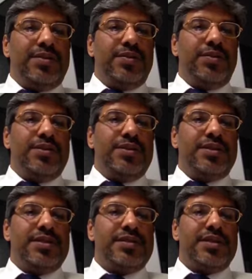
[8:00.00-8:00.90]
tools
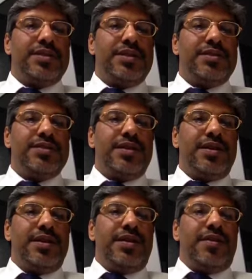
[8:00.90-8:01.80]
such as
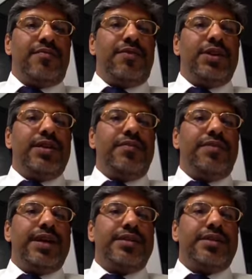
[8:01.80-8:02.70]
what are the
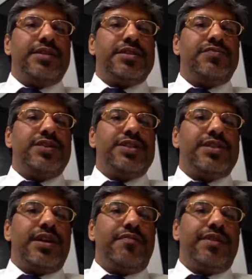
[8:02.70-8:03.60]
factors which
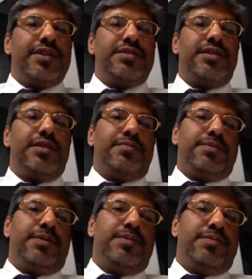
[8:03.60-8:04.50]
affect the
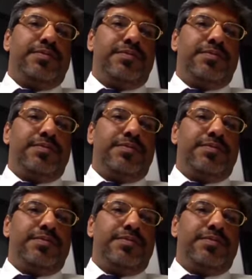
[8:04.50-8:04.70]
problem.